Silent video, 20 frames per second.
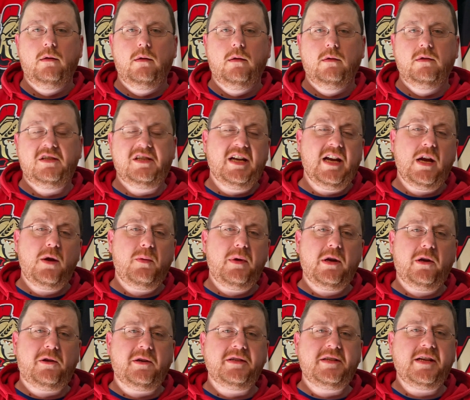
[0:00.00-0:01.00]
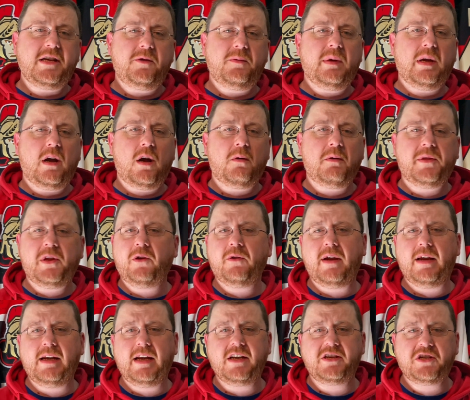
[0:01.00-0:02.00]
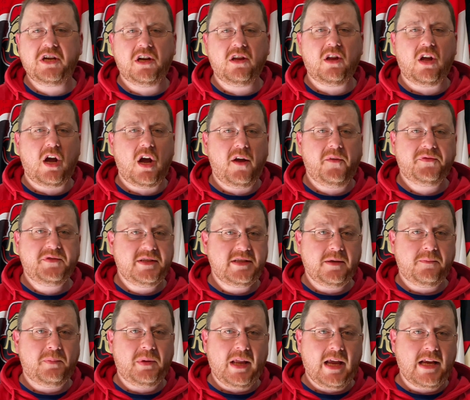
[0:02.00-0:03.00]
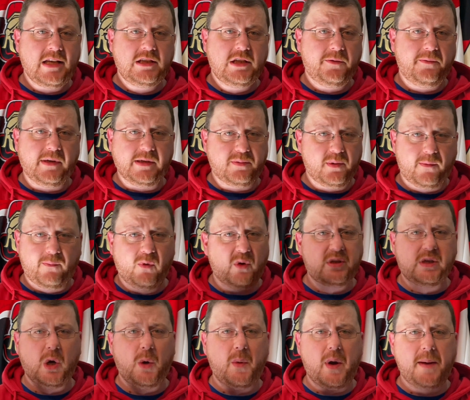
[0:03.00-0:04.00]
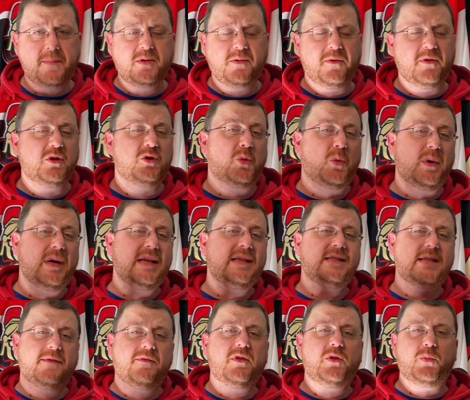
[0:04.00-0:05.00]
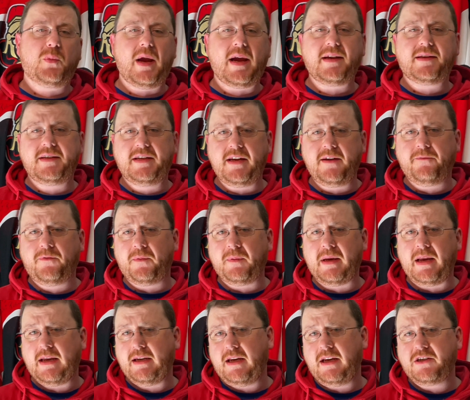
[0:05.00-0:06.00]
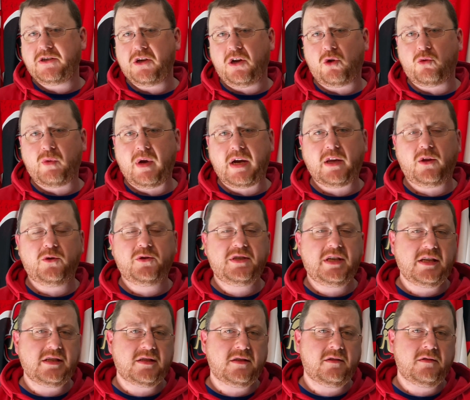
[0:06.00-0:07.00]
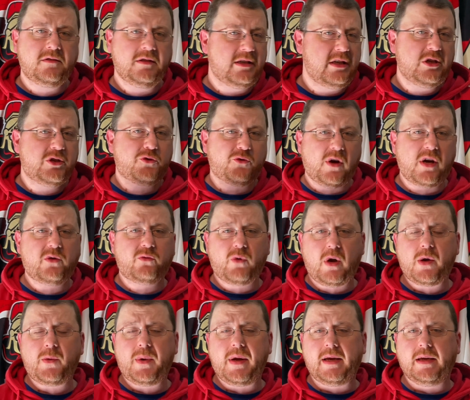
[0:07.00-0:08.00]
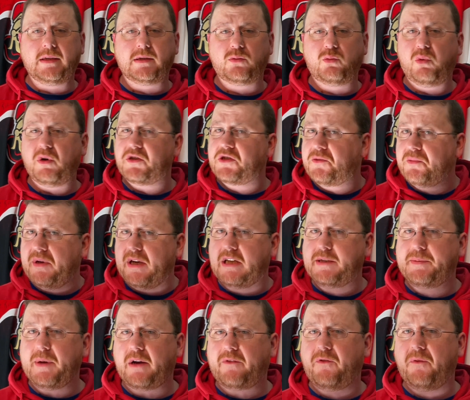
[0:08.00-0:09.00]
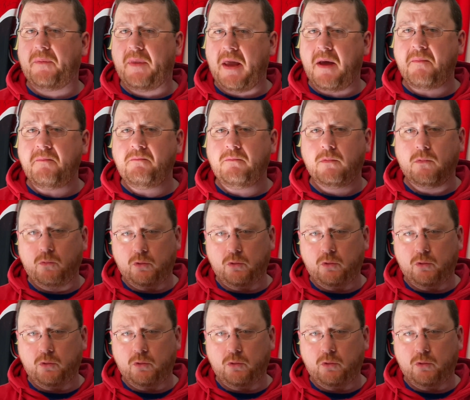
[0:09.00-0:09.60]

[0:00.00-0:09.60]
Today we are continuing on with our NHL offseason plan series. We've worked our way up to the 27th ranked team from the NHL regular season, the Detroit Red Wings. What should we expect from them?